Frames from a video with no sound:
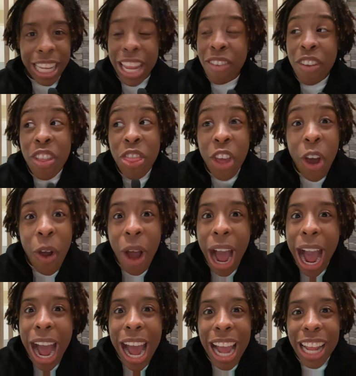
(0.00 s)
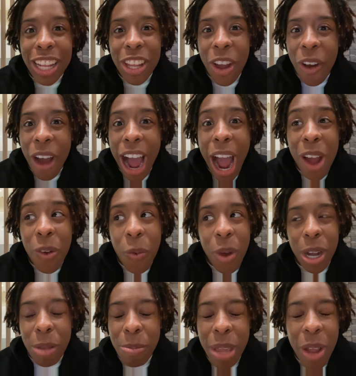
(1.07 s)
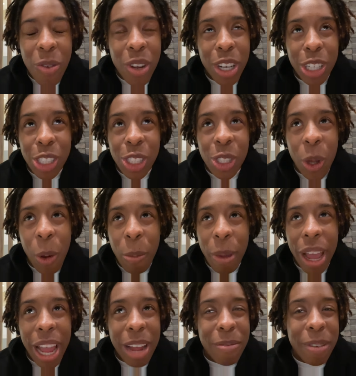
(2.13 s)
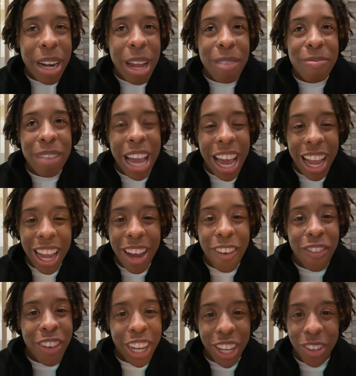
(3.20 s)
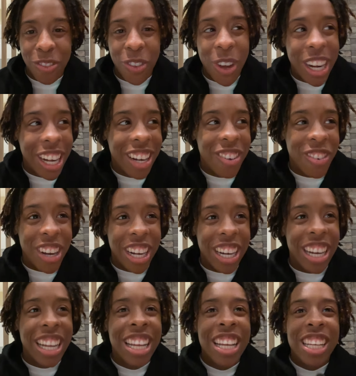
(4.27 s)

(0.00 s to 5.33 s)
Even though I want to be a runner so bad, but I'm not a fucking runner.